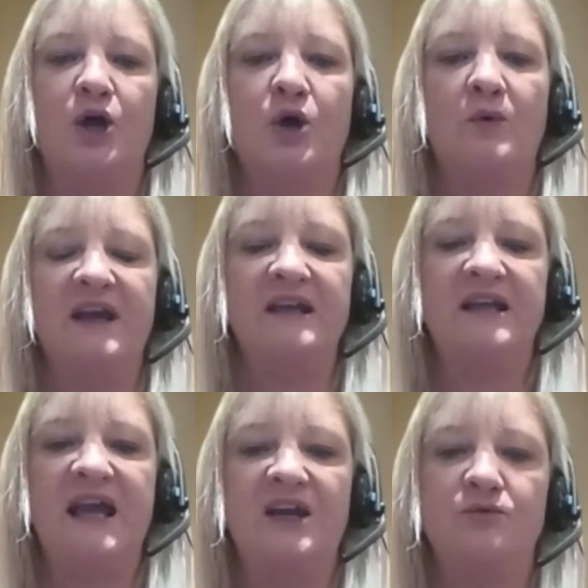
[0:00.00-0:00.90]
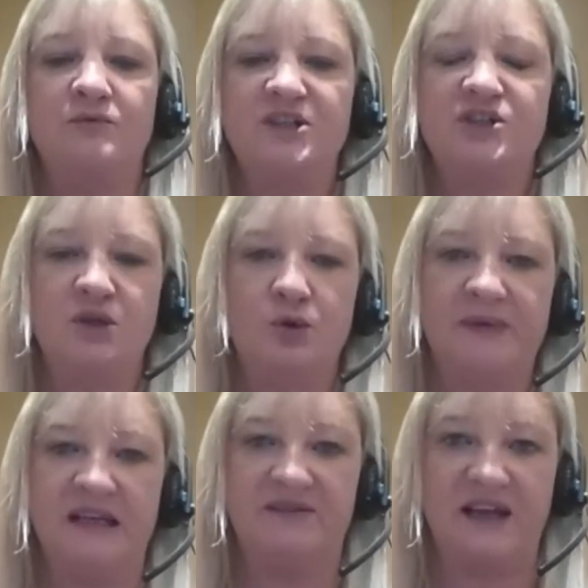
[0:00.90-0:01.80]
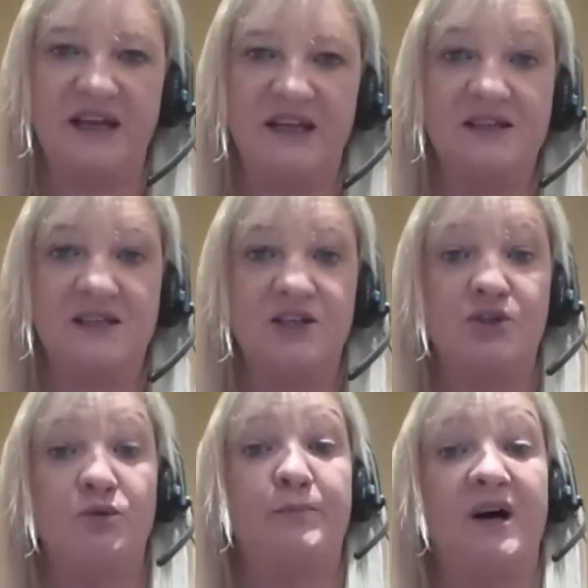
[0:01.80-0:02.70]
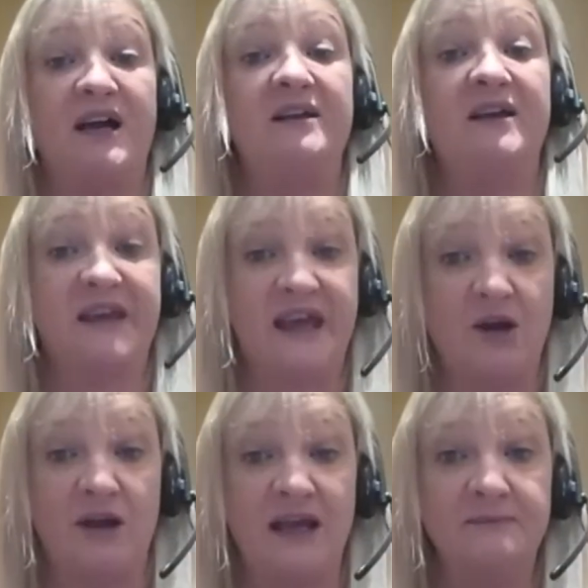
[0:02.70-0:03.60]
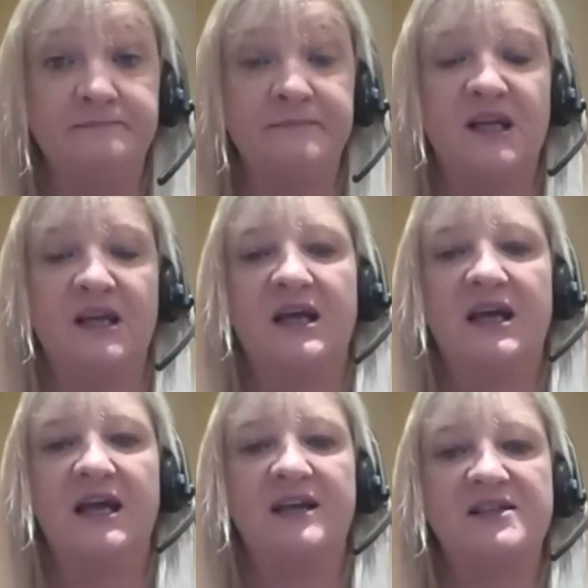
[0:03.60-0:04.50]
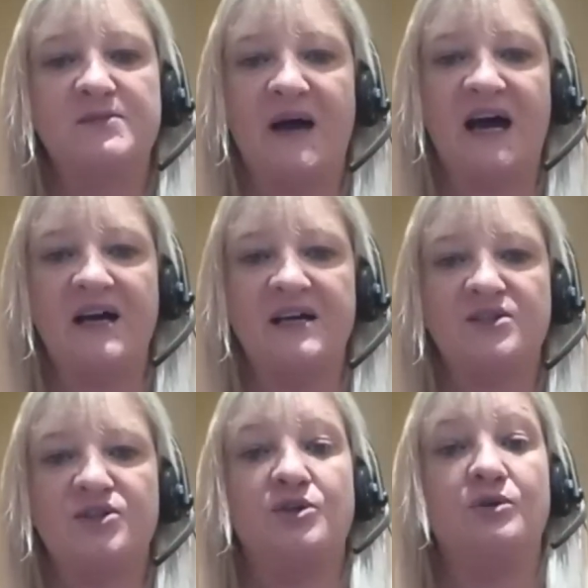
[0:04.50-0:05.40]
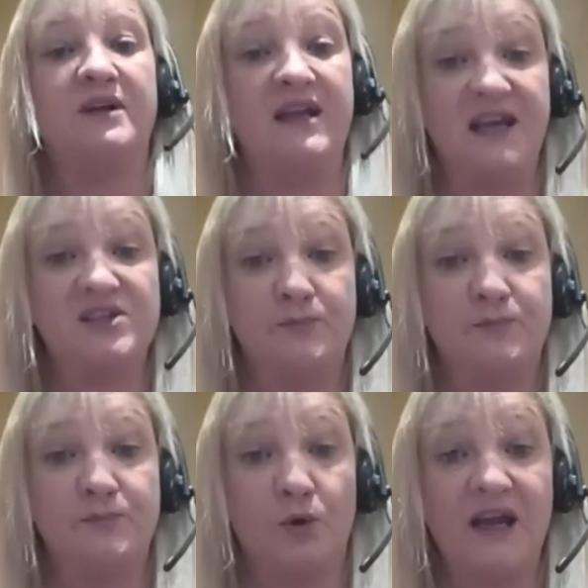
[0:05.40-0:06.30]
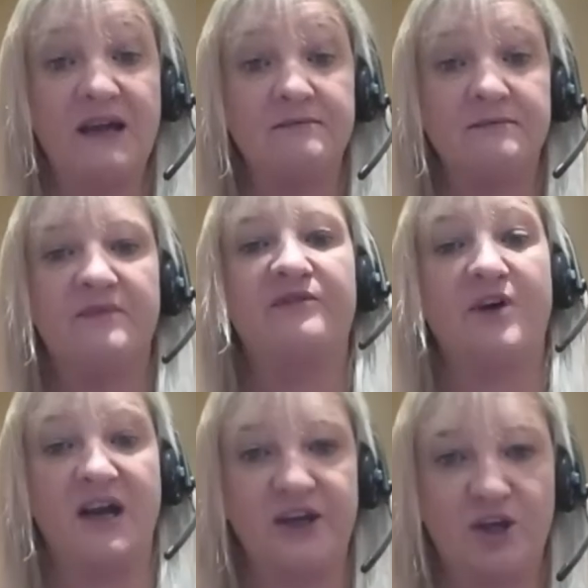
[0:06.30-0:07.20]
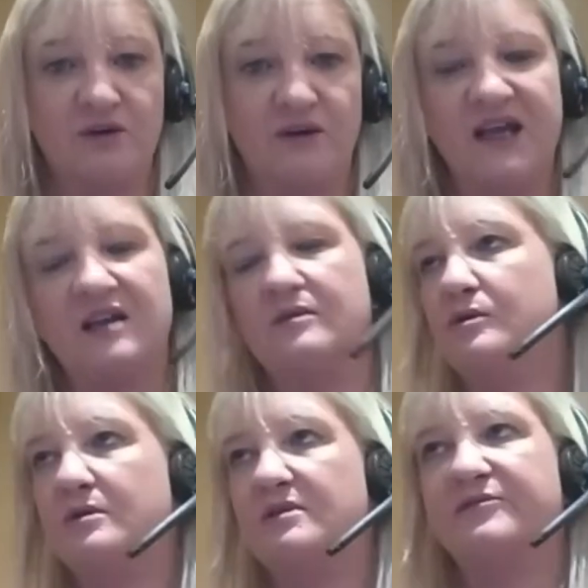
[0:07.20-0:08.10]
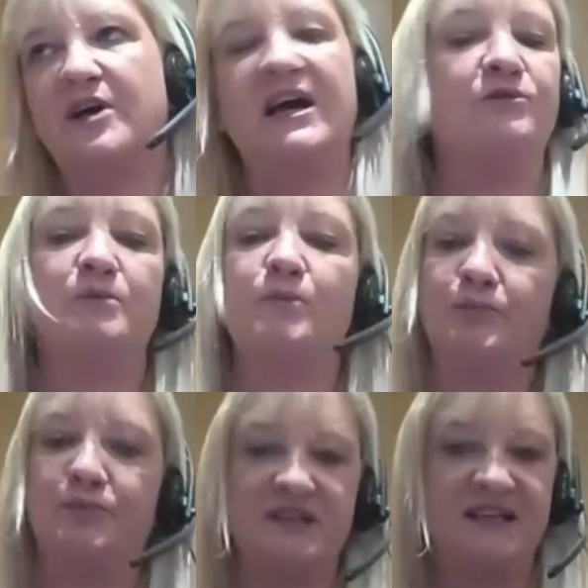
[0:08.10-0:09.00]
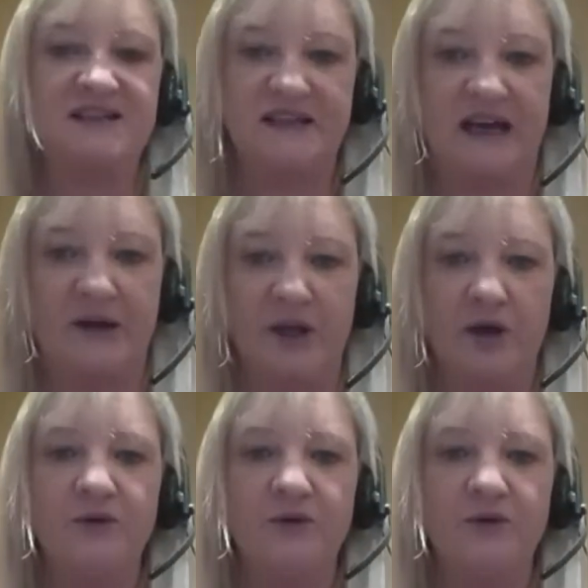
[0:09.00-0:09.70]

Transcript: When an original bill of lading is issued by a carrier, it is passed to an exporter via courier or via remote printing scenario.